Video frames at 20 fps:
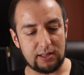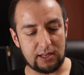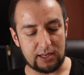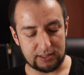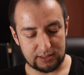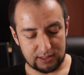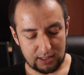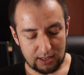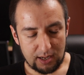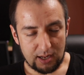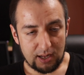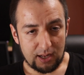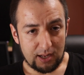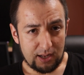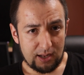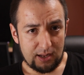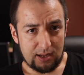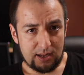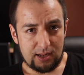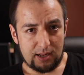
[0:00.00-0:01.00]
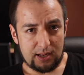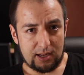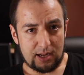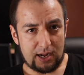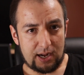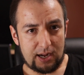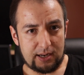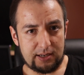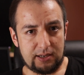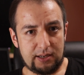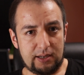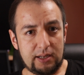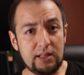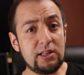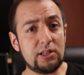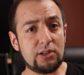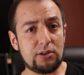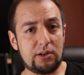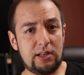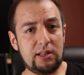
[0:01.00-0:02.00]
days. And in
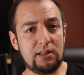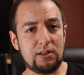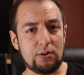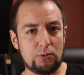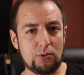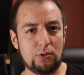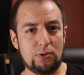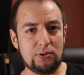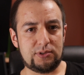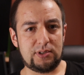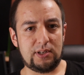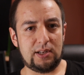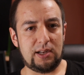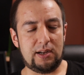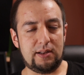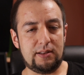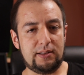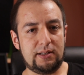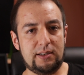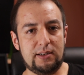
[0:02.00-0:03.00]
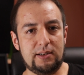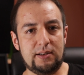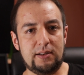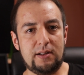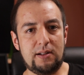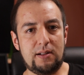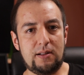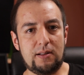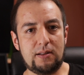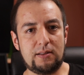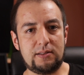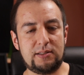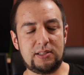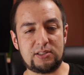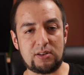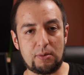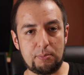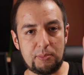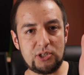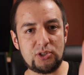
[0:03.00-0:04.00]
the rules, the
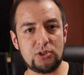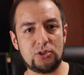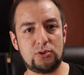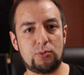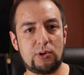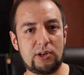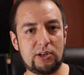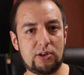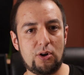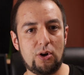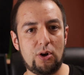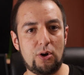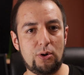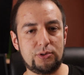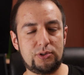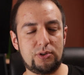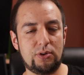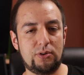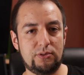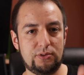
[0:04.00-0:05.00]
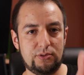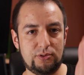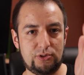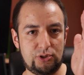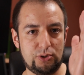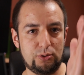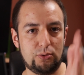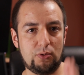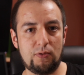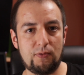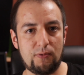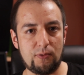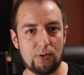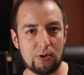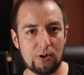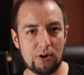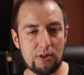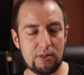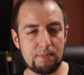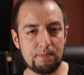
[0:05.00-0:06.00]
submissions were closed on June
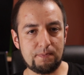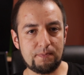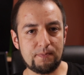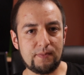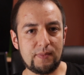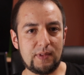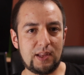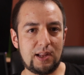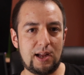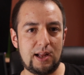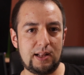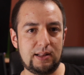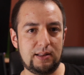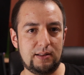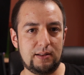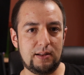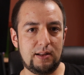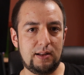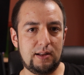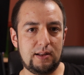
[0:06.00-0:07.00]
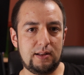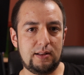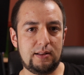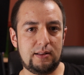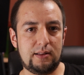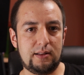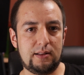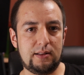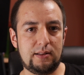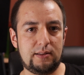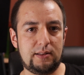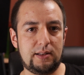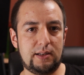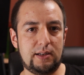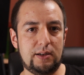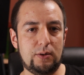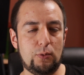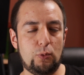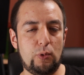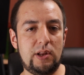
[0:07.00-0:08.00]
4th, and
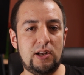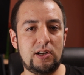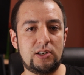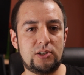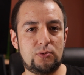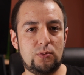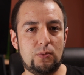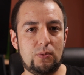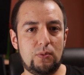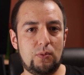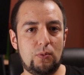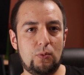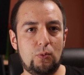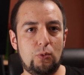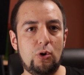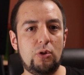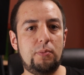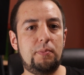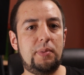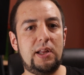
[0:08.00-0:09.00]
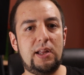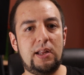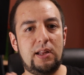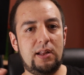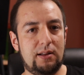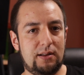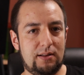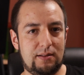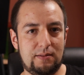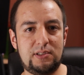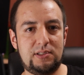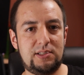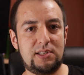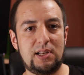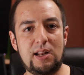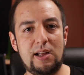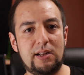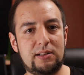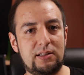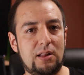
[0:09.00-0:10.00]
the winners would be
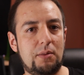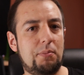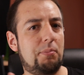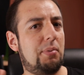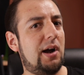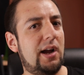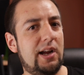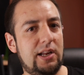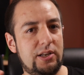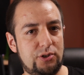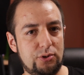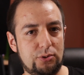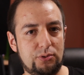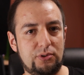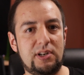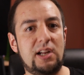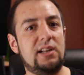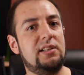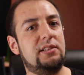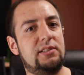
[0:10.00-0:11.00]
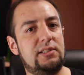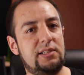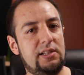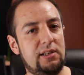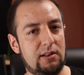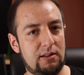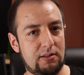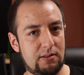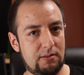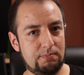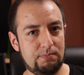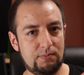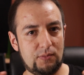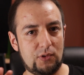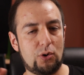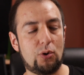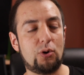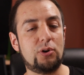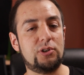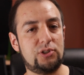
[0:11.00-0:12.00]
selected by June 19th
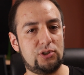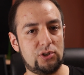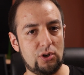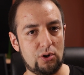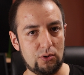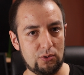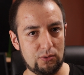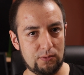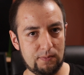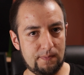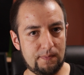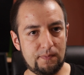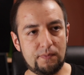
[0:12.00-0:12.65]
or so.